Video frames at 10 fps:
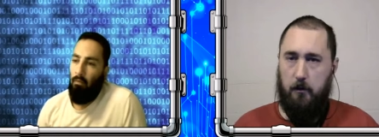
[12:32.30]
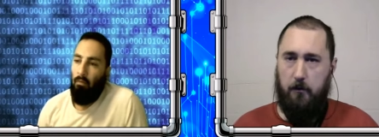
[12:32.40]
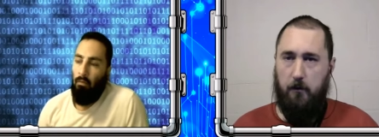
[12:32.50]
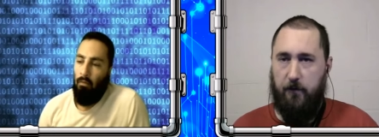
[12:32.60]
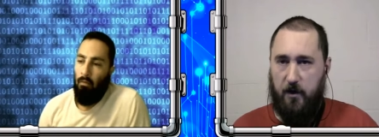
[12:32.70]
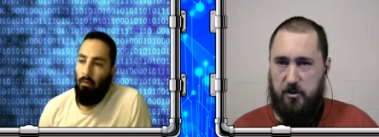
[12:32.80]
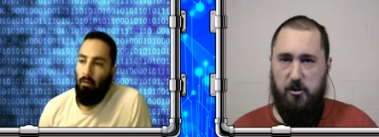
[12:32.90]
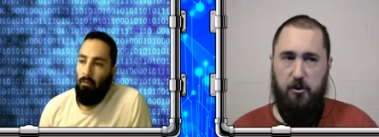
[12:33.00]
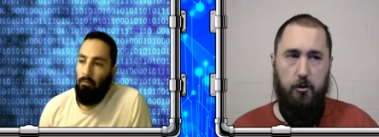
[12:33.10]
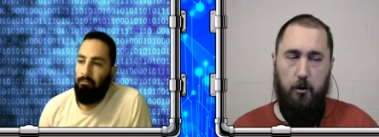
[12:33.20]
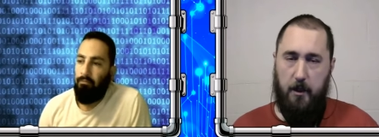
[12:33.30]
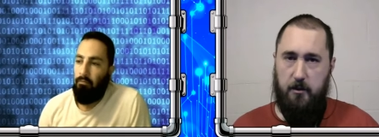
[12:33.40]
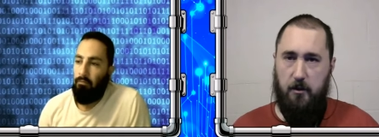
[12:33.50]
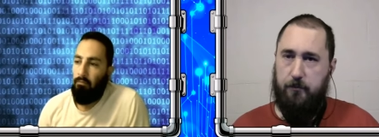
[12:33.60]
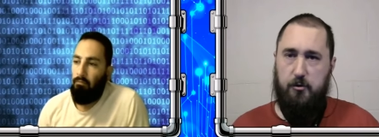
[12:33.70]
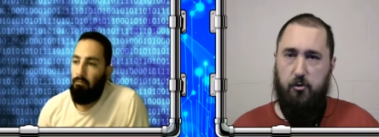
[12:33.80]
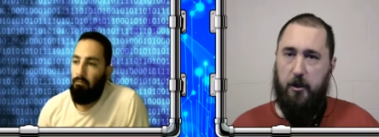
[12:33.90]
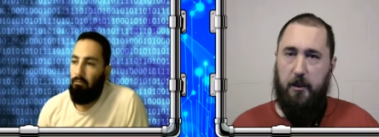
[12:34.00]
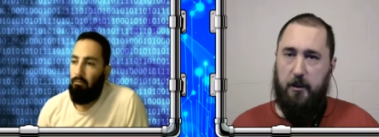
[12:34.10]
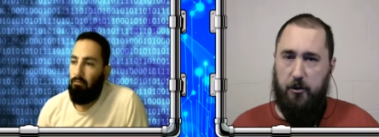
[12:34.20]
Speaker 1: eventually you'll end up
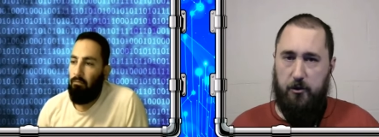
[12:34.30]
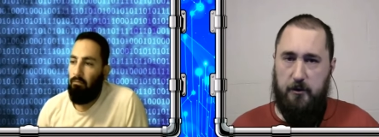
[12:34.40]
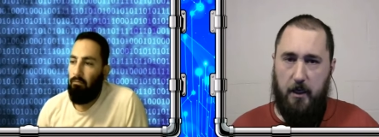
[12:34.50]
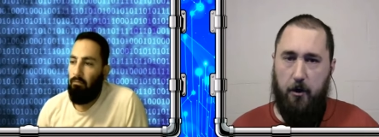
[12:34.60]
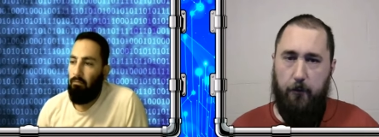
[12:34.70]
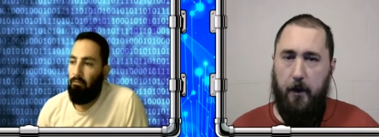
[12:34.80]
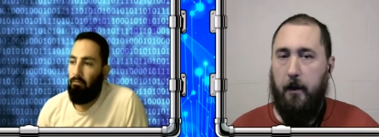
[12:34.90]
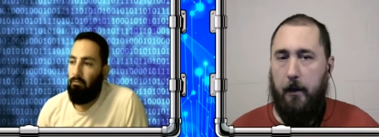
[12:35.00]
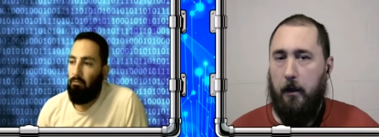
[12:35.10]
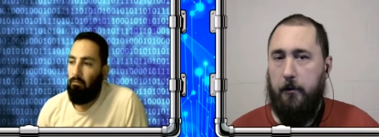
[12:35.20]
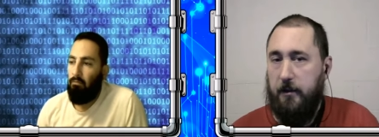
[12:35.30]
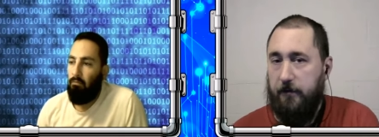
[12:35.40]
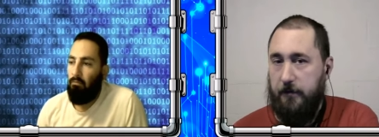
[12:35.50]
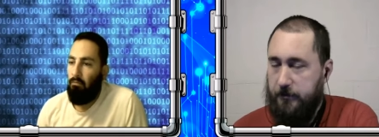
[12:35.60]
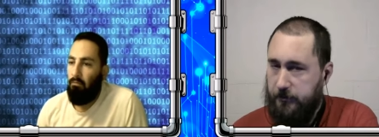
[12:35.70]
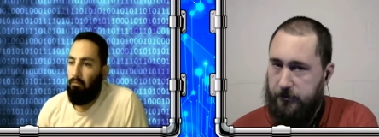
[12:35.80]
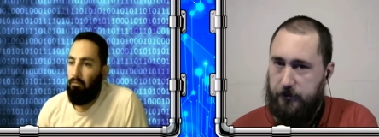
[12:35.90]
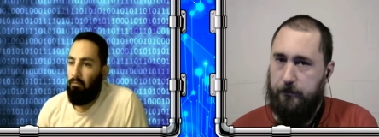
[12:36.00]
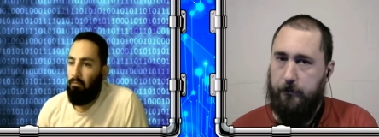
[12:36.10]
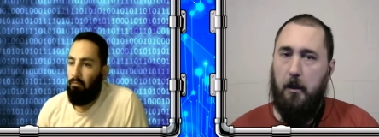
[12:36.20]
draining your entire bank account and giving it to
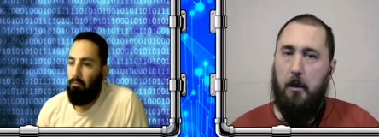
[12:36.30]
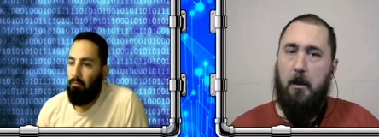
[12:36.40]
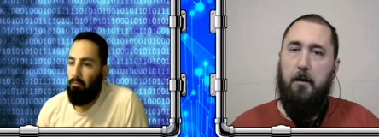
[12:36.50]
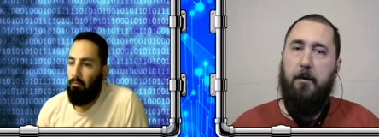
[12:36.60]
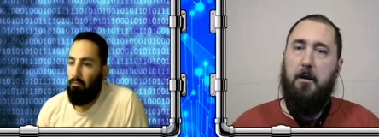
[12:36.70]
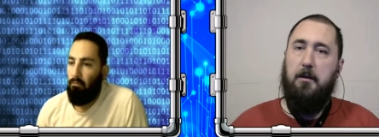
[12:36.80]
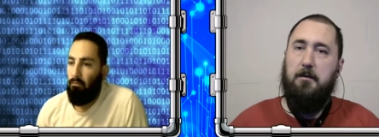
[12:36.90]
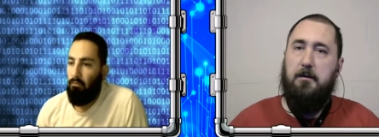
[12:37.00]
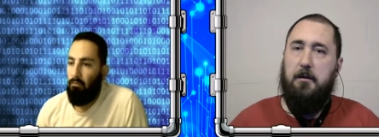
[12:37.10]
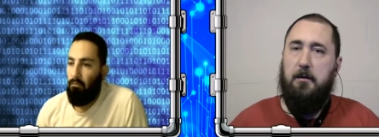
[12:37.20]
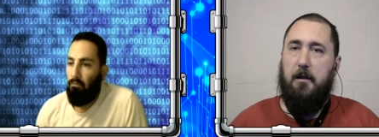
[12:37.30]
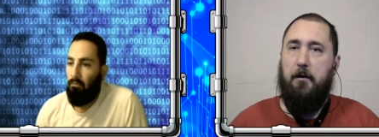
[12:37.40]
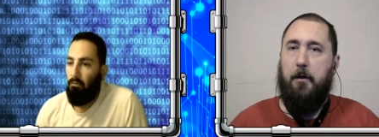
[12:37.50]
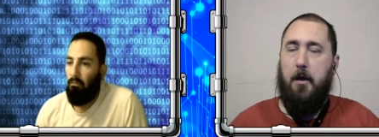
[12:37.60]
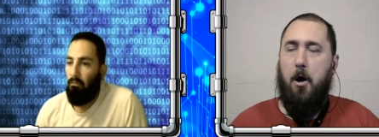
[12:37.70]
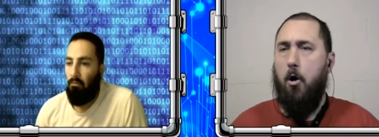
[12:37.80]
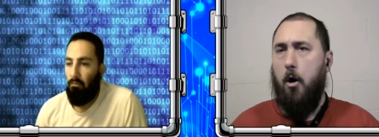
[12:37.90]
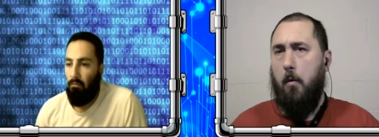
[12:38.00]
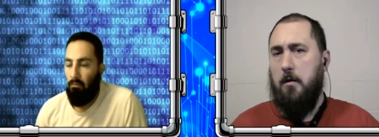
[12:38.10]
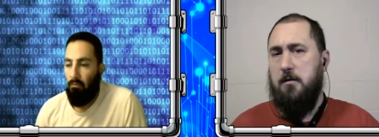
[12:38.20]
them because they were like, oh,
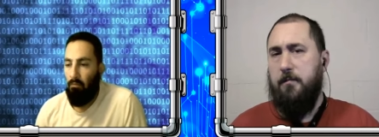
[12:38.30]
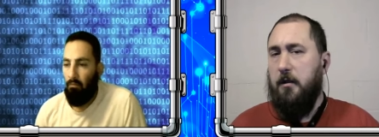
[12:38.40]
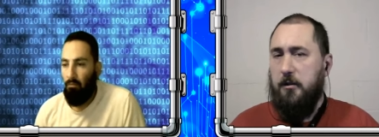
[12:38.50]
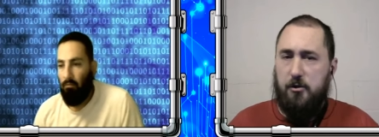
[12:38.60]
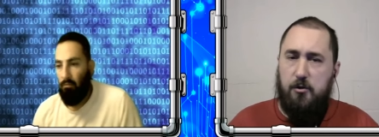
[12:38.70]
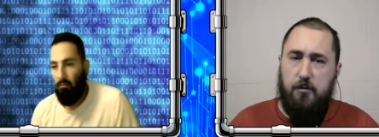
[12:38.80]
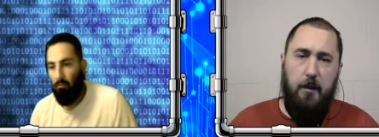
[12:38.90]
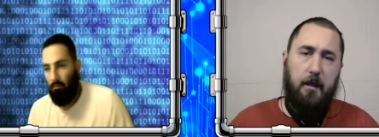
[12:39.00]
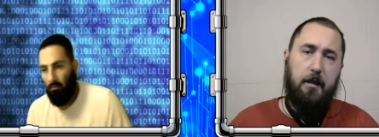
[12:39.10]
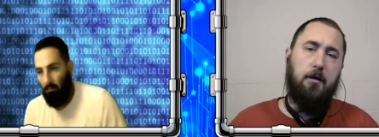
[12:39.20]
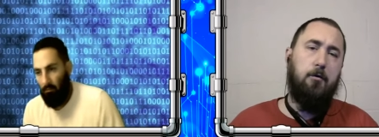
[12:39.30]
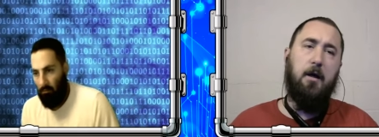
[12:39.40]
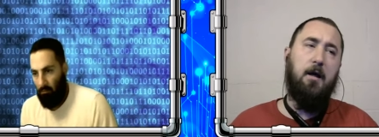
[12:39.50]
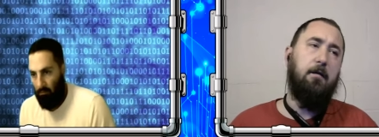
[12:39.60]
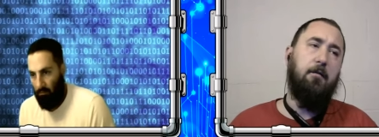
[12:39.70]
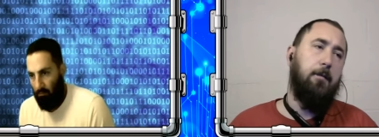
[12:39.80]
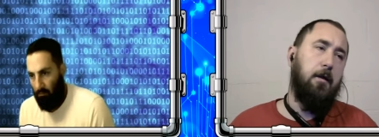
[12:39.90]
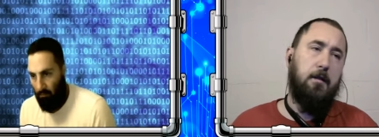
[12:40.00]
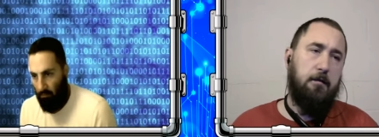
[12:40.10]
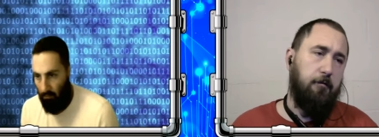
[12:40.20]
I want to meet you, but I don't have the
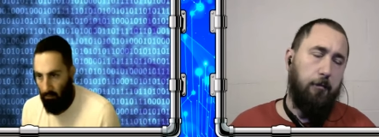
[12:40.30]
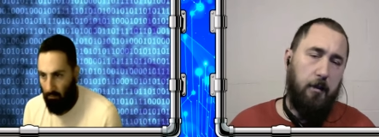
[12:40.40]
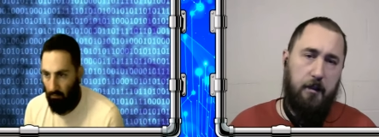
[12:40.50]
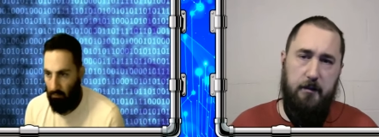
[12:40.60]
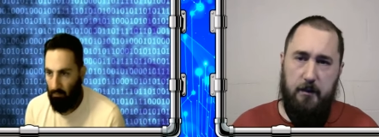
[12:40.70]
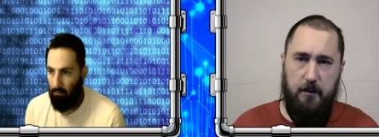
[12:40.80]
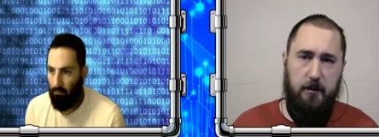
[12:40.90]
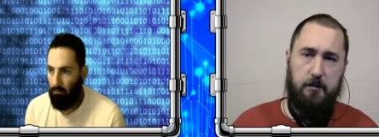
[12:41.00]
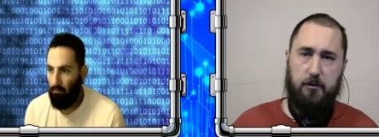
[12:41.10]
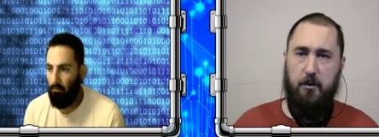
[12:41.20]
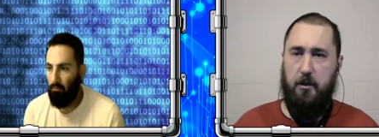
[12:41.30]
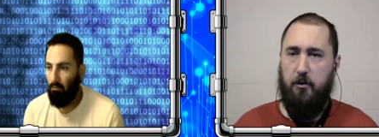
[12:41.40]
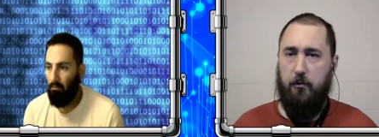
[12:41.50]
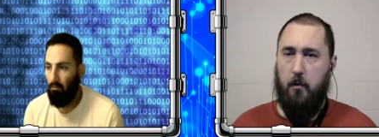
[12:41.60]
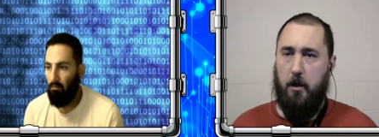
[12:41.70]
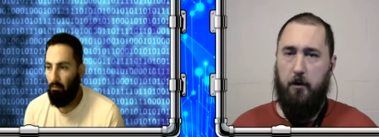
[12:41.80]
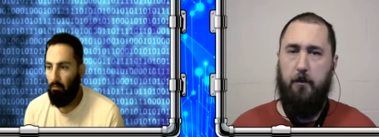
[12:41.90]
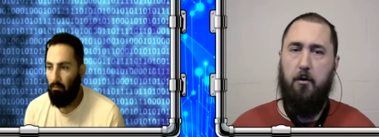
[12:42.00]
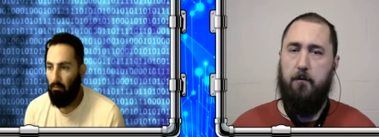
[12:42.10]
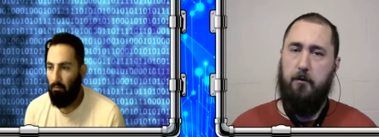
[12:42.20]
money for a plane ticket, so can you wire
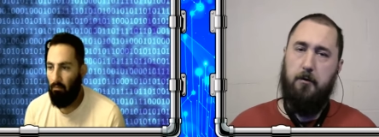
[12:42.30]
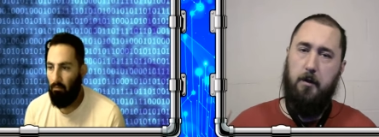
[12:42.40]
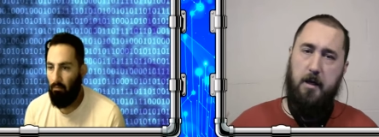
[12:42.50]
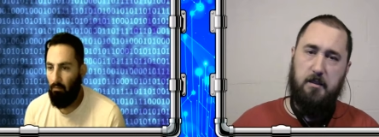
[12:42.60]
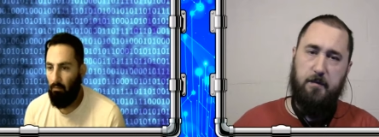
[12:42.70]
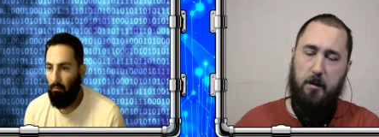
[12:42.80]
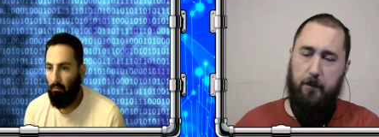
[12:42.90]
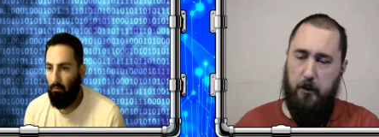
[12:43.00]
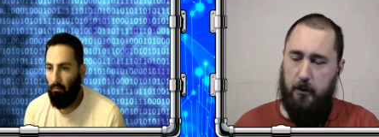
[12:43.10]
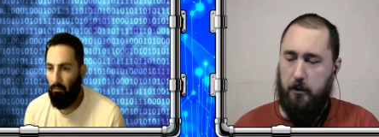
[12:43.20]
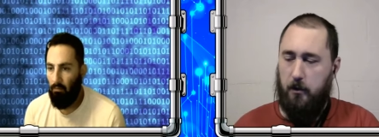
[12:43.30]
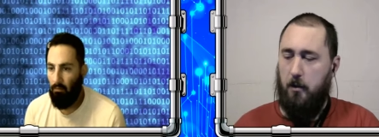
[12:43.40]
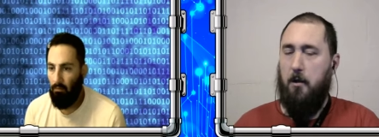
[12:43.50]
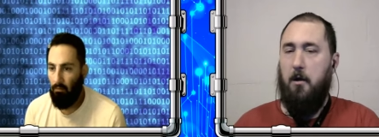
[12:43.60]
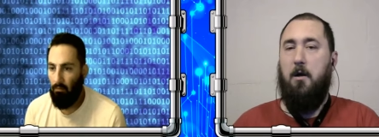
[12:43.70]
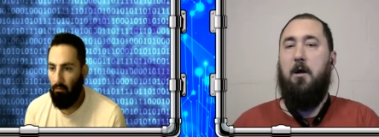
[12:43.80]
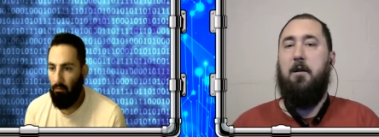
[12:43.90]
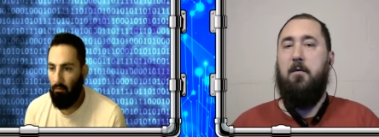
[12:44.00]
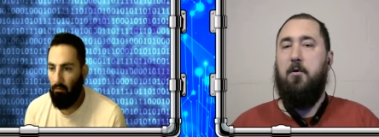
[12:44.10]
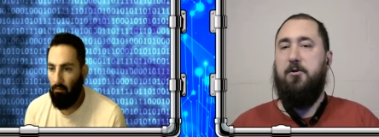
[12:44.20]
me over X amount of money?
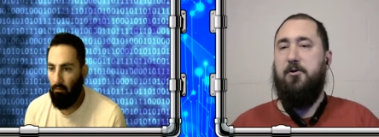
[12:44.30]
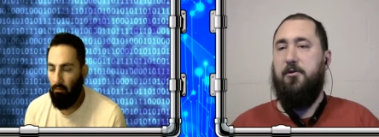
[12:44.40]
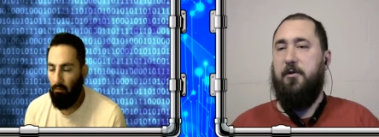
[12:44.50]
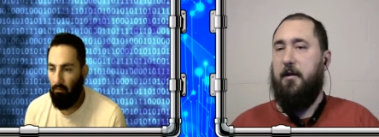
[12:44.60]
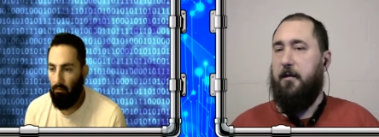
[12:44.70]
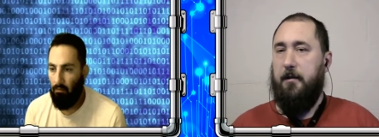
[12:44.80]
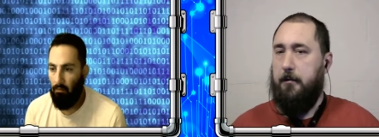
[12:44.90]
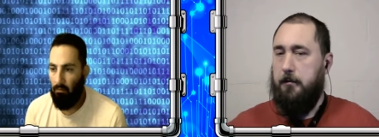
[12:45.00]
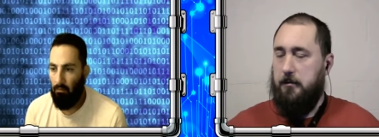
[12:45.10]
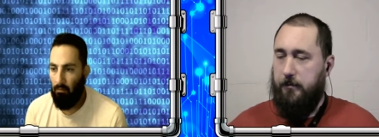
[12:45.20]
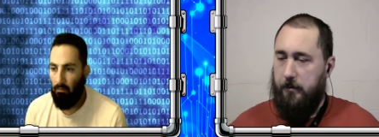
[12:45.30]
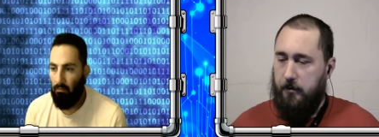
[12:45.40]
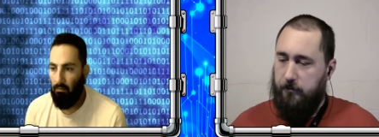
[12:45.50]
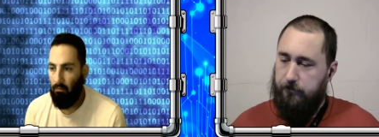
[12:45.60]
And then once you do that, they disappear.